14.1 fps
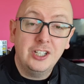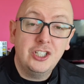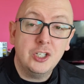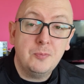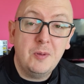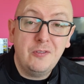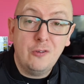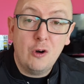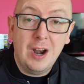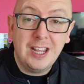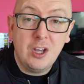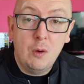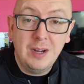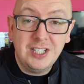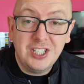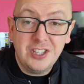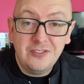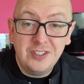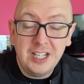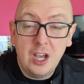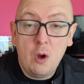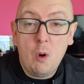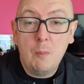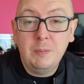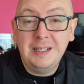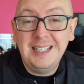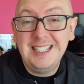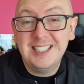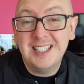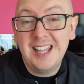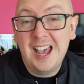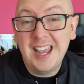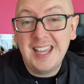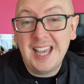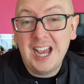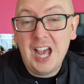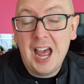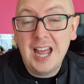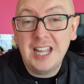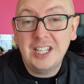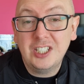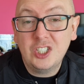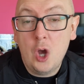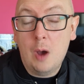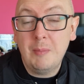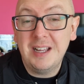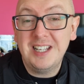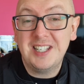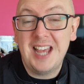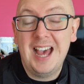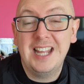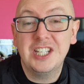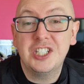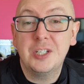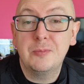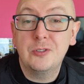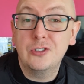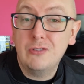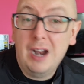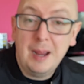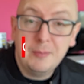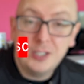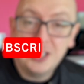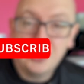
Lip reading: Just before I go into the video, please like and comment and subscribe to